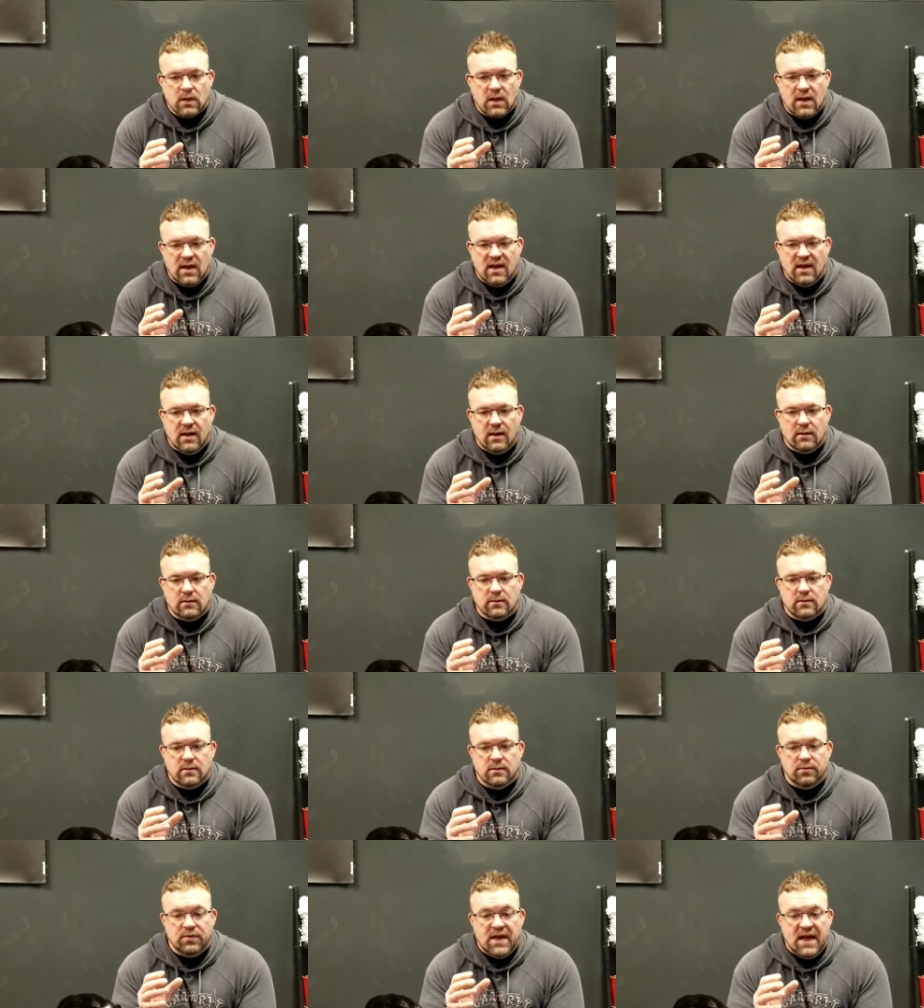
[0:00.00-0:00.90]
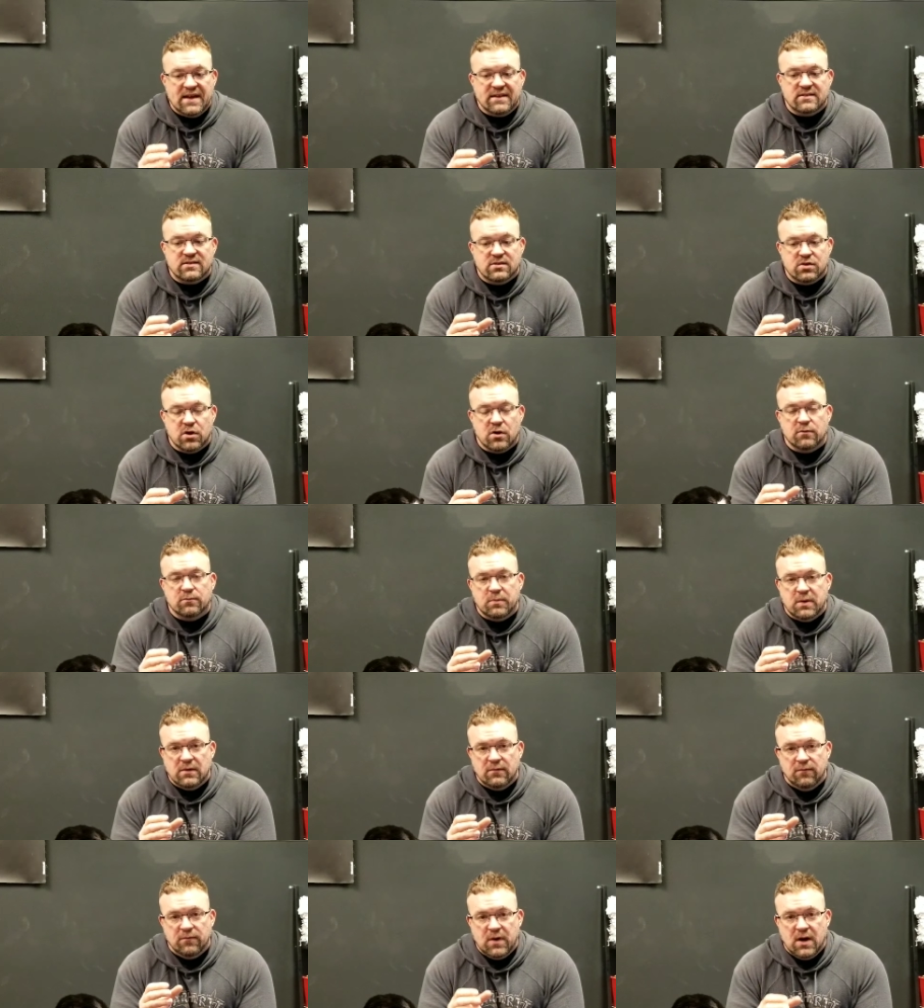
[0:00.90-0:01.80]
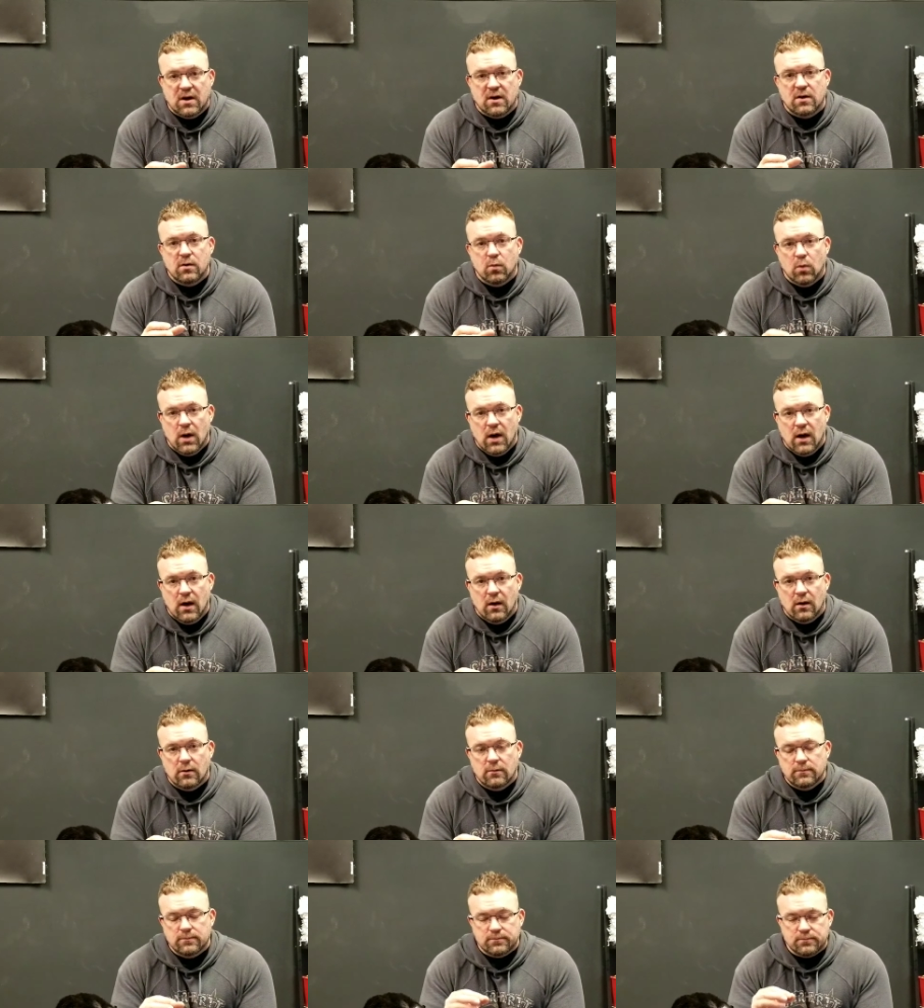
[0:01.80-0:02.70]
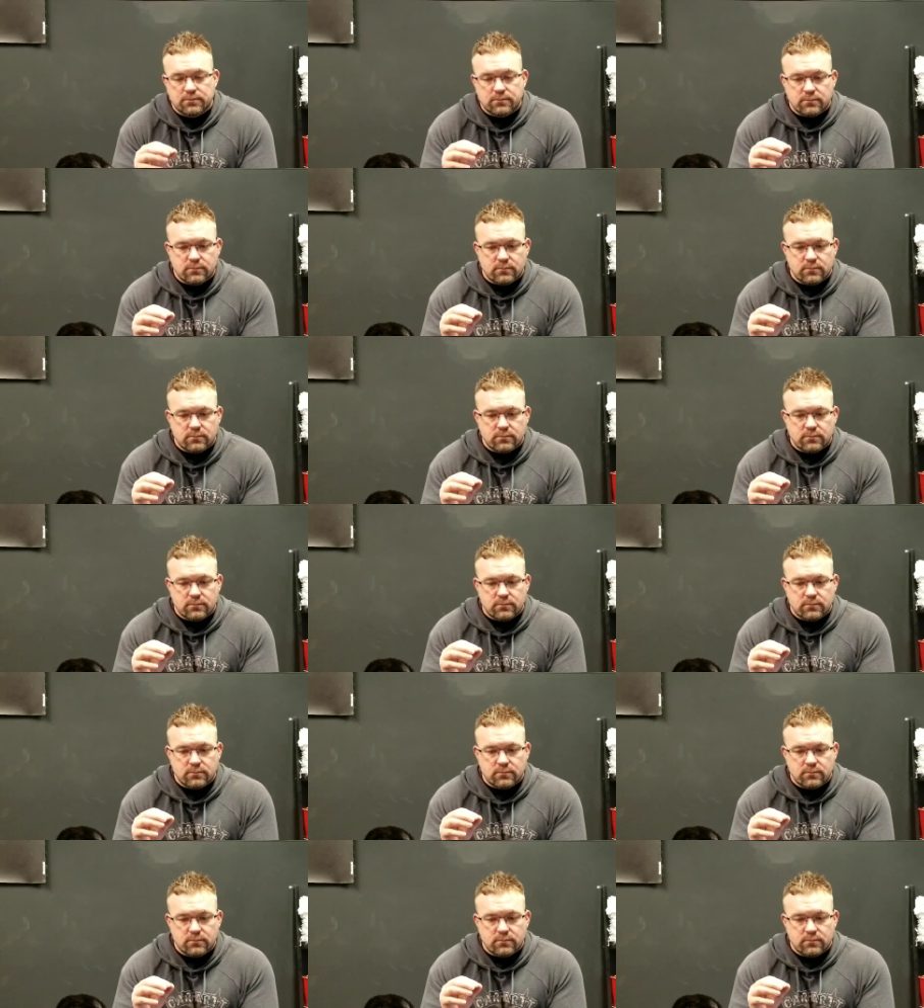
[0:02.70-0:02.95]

And that served me very well